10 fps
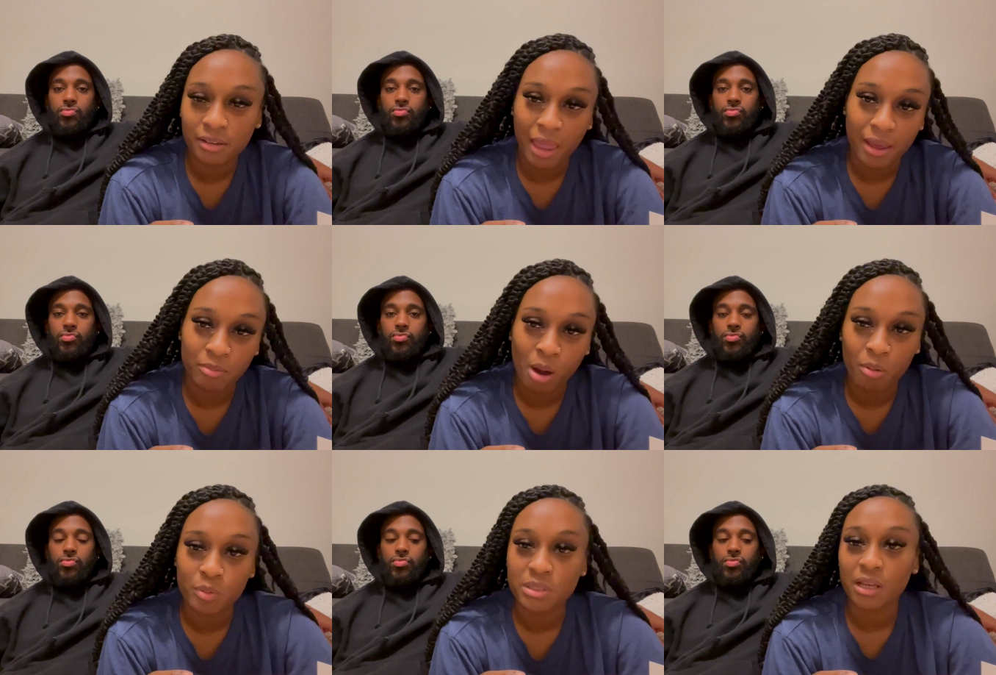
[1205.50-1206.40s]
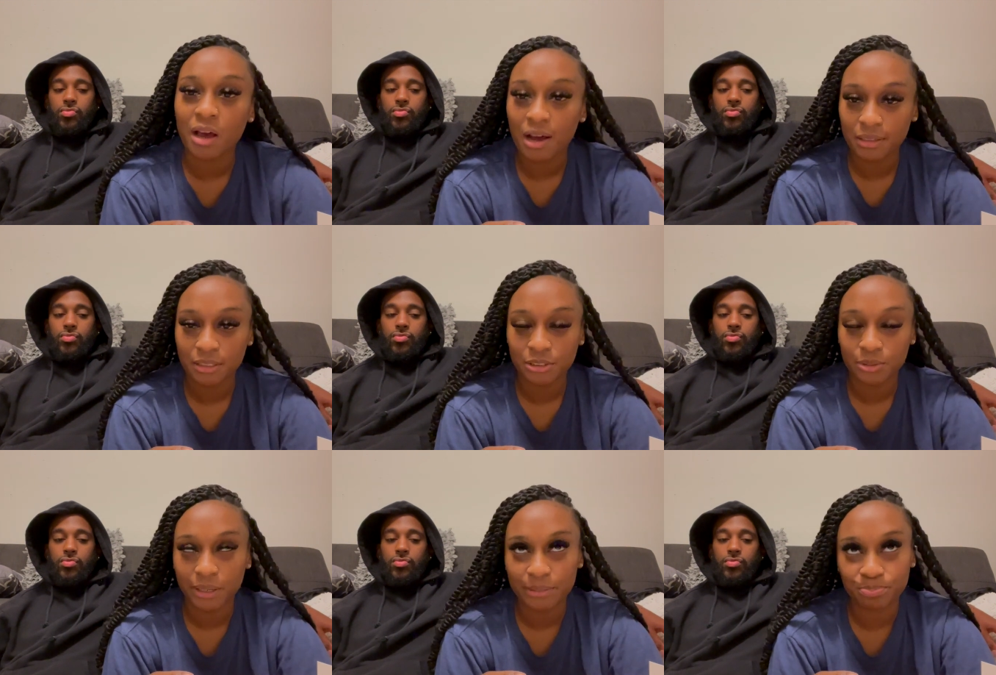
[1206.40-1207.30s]
Speaker 1: like while we was in college,
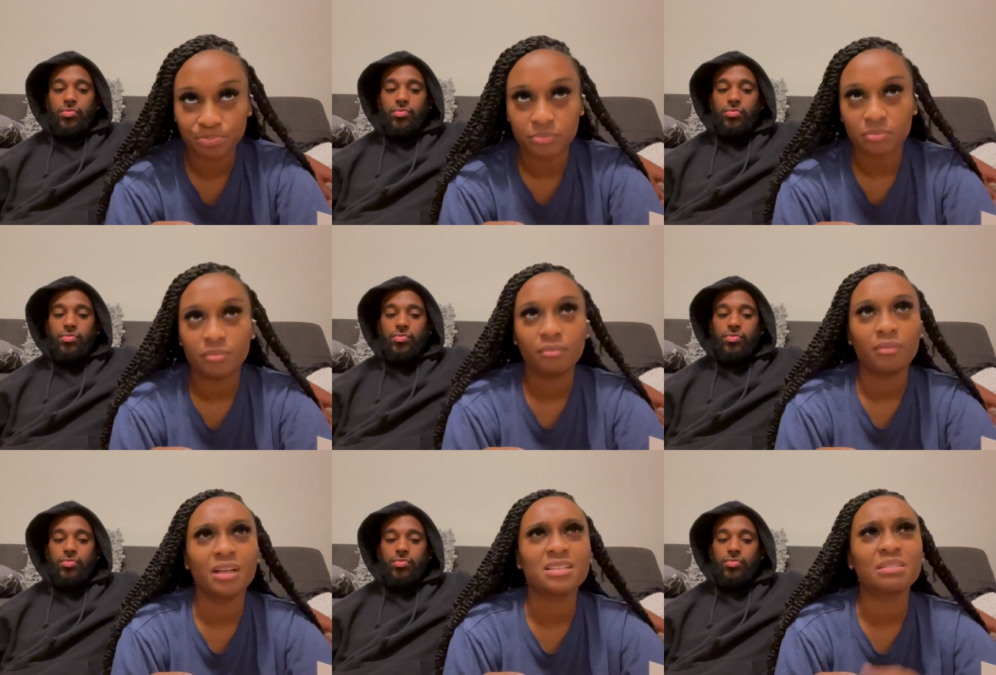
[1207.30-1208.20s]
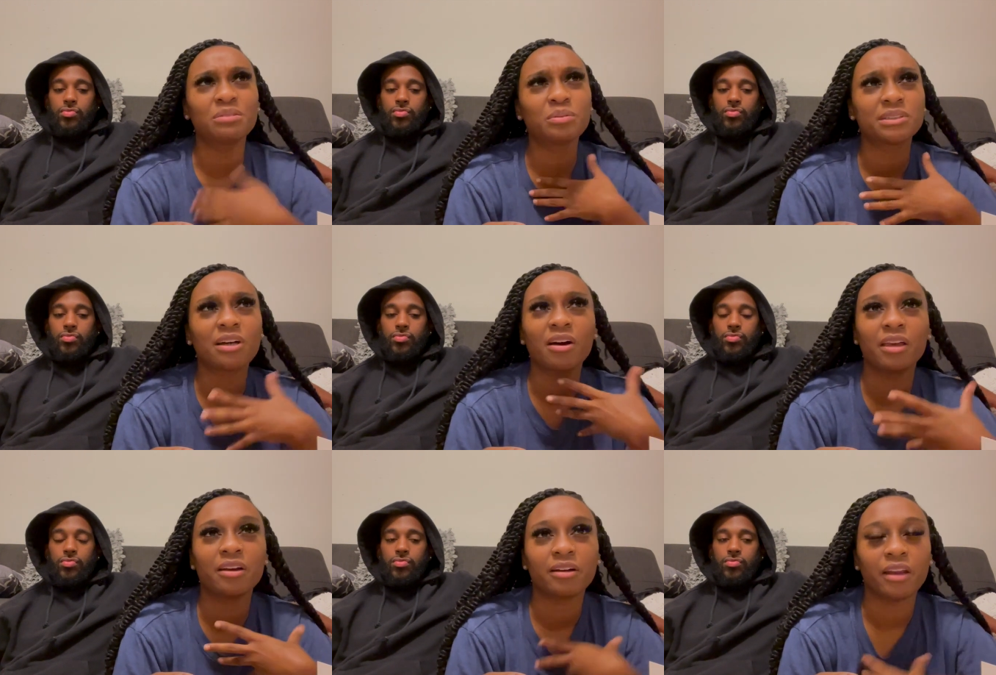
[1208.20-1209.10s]
right? So we would talk
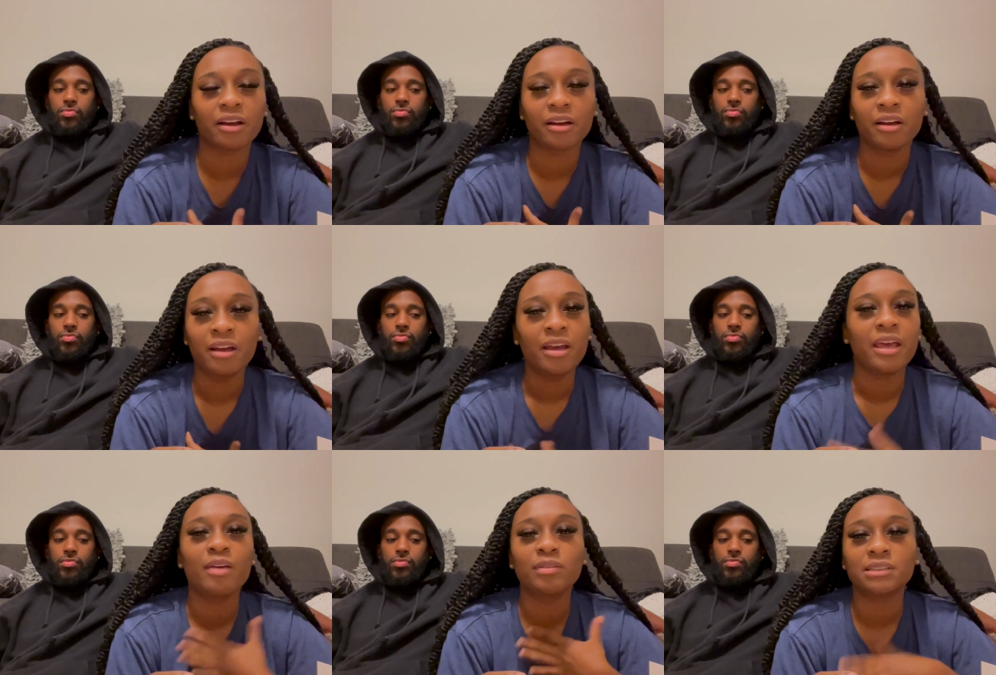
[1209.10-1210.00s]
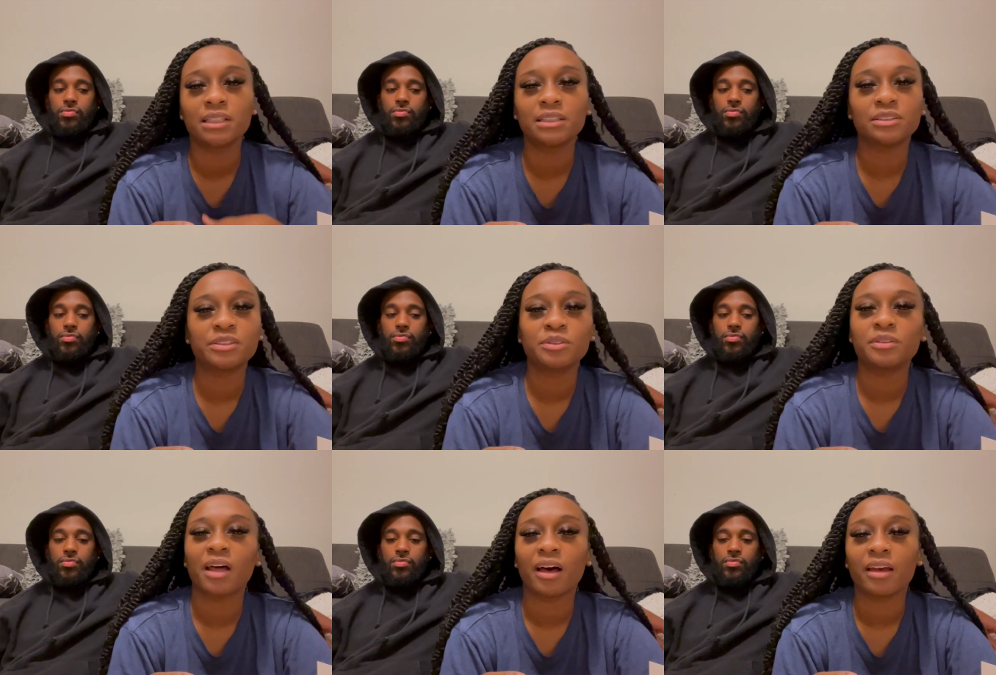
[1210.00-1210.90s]
here and there it was nothing too
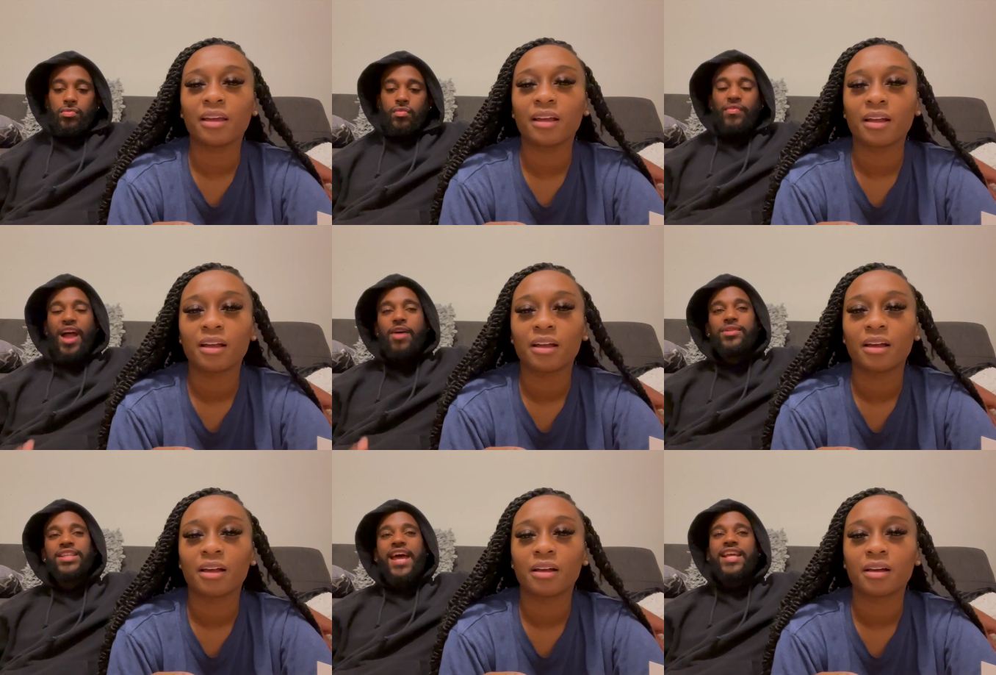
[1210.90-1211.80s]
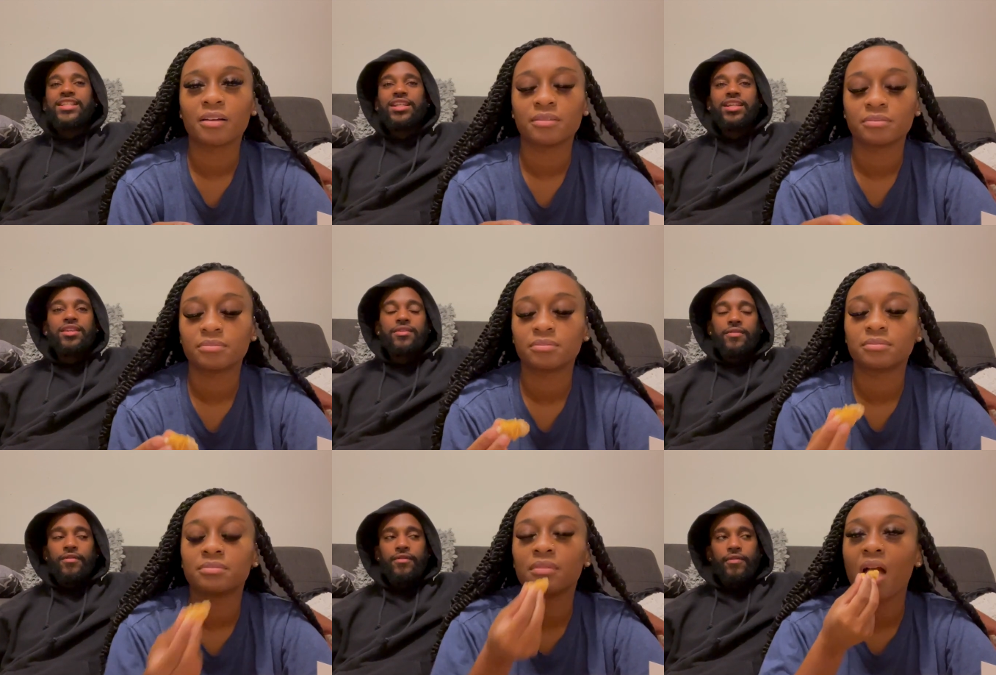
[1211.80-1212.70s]
like.
Speaker 2: No, it was actually,
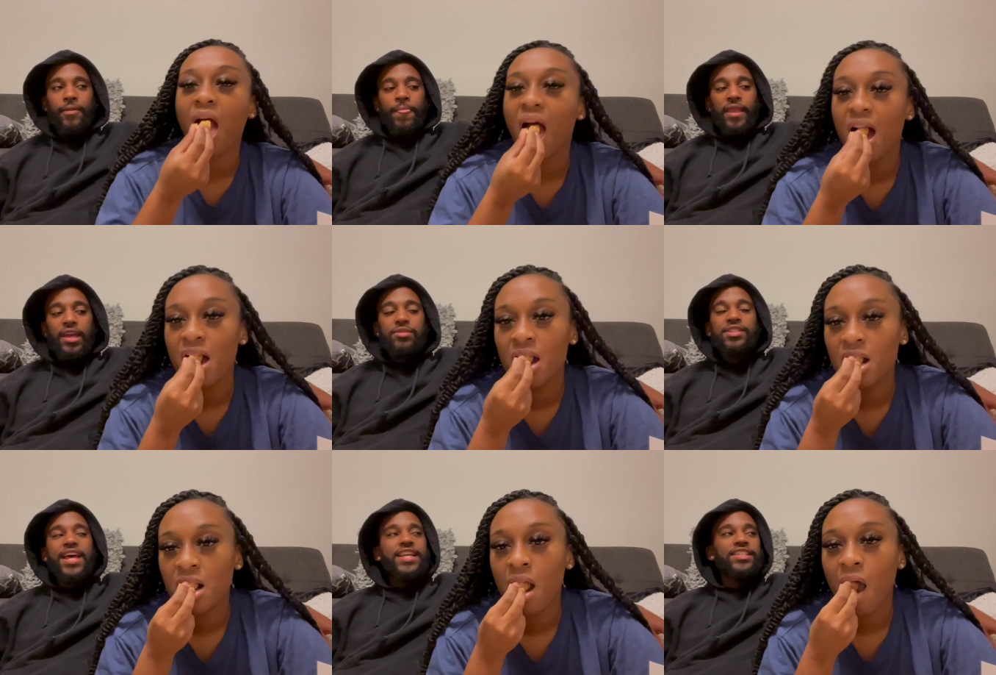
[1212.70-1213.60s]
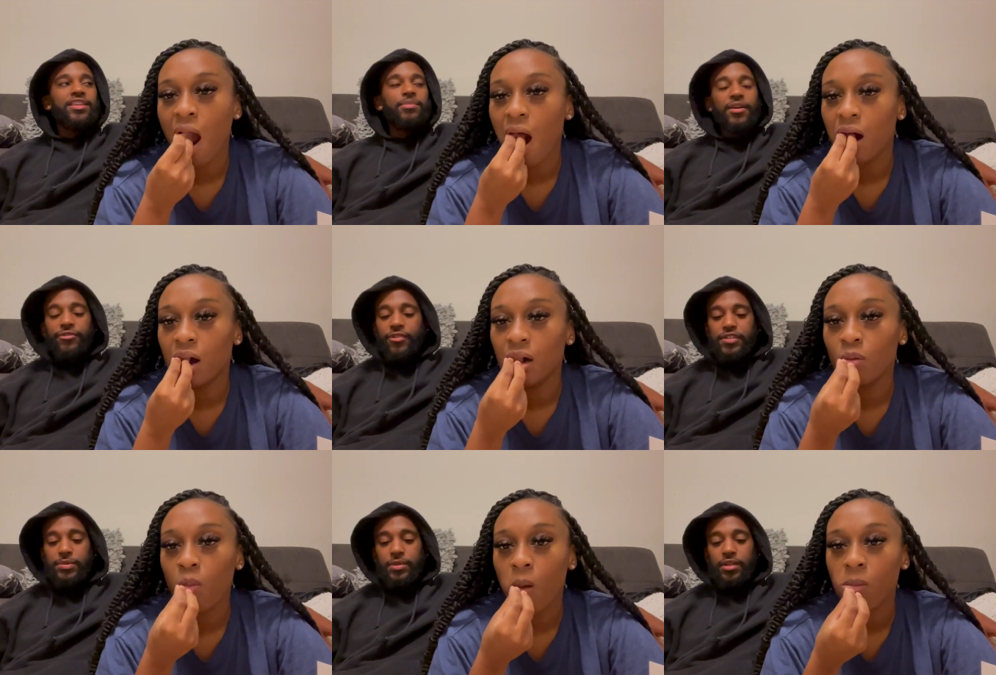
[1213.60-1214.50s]
it was actually my
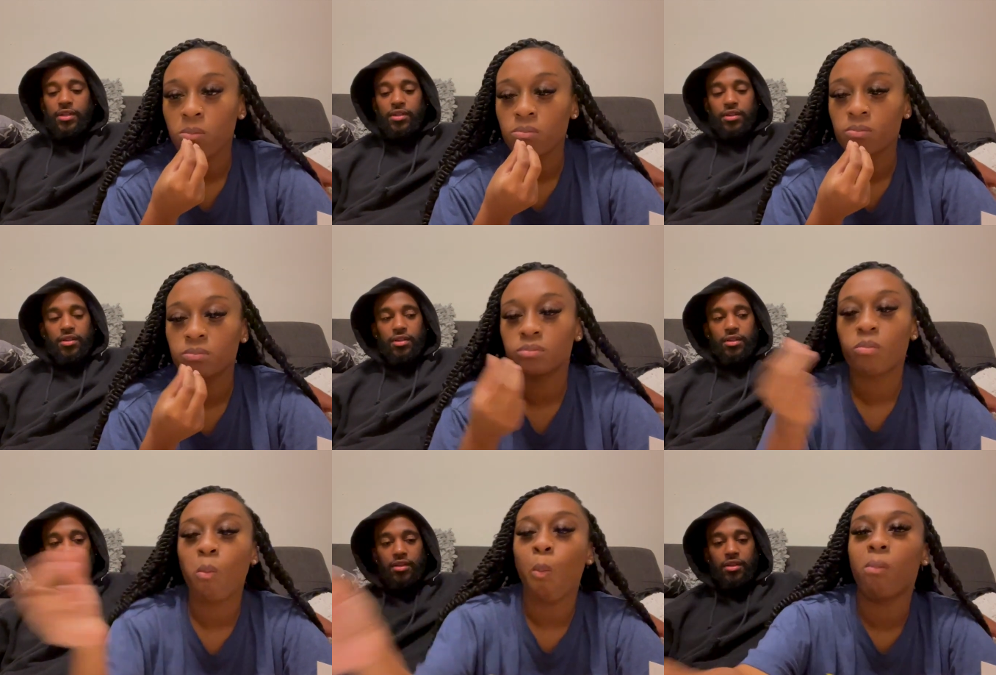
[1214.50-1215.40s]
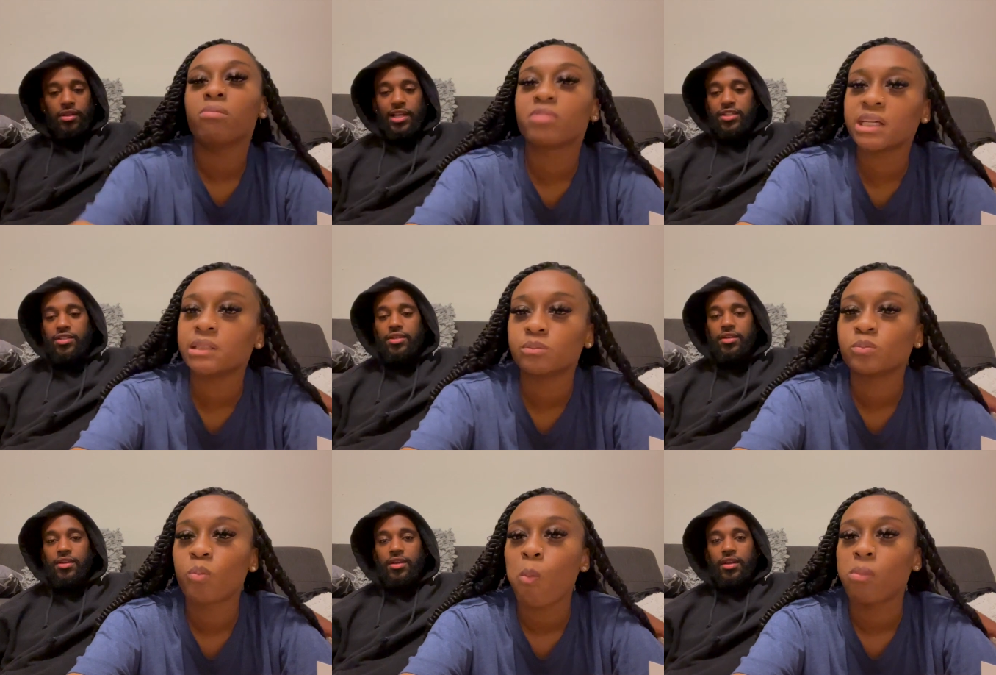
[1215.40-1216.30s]
freshman year. Right.
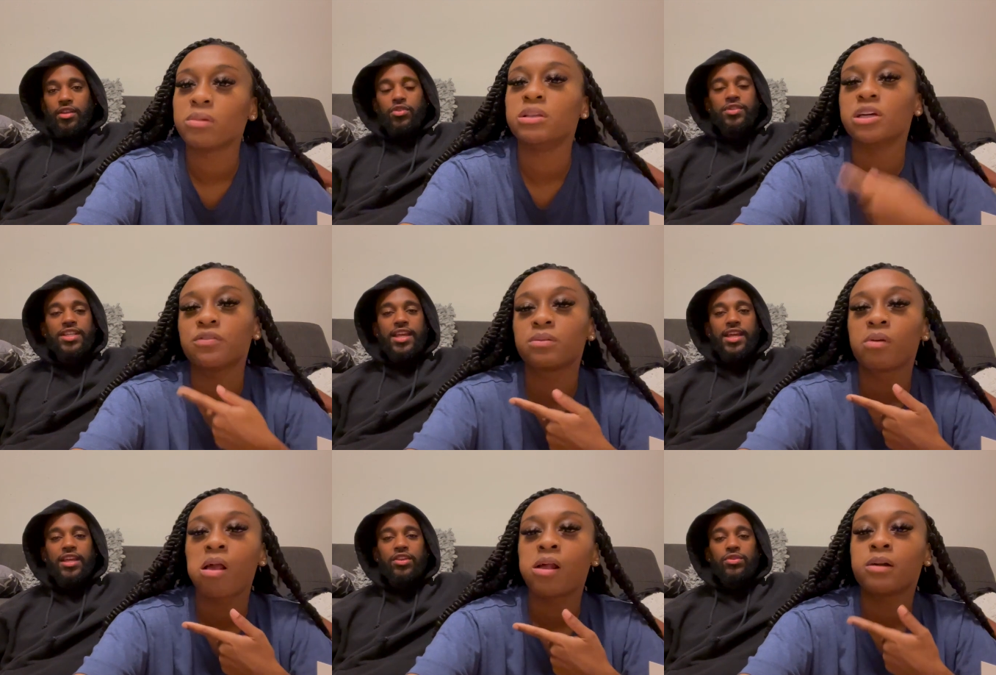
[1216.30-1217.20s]
You said